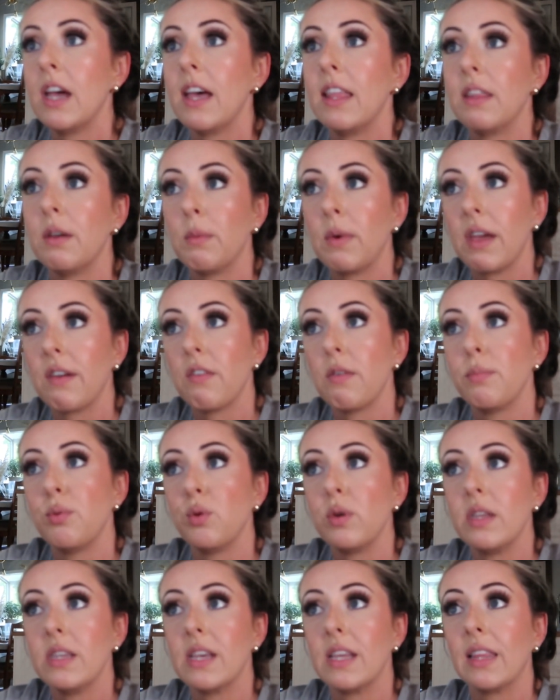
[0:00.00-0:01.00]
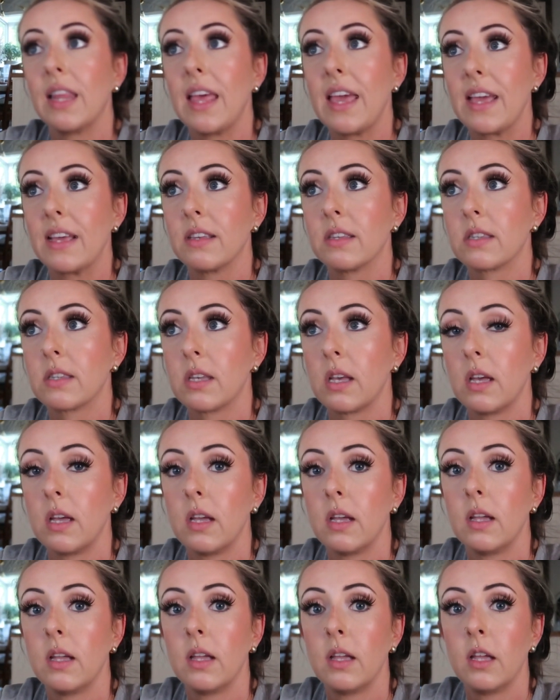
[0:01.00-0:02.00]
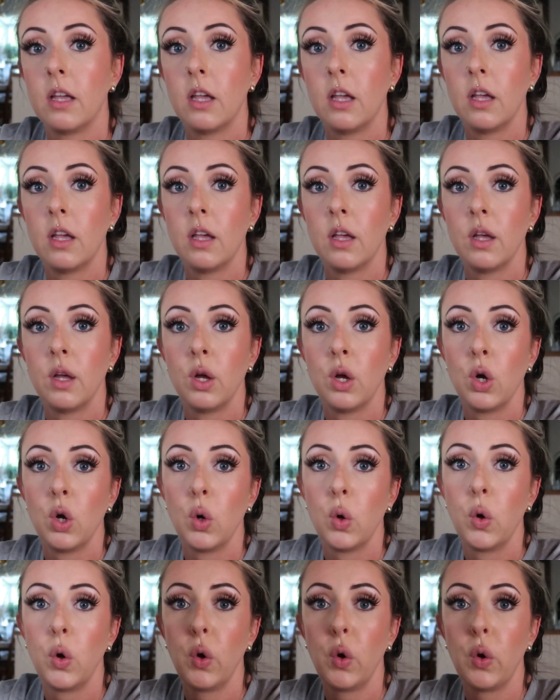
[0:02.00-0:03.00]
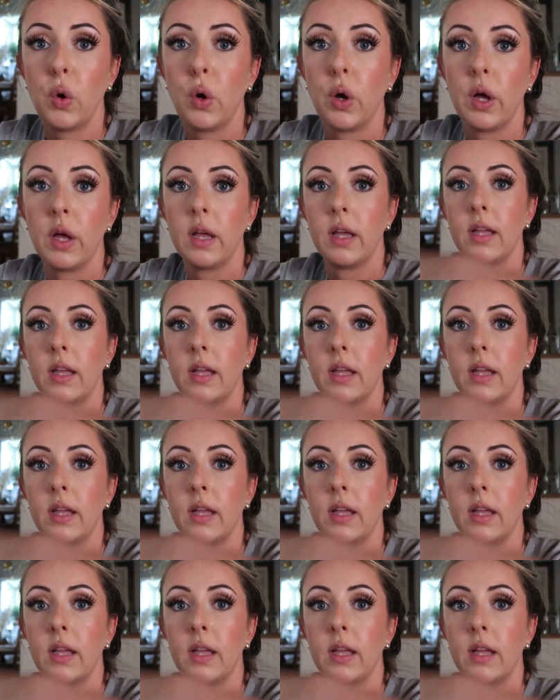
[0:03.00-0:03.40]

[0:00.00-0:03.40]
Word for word: and then we have a booty and legs. Whew.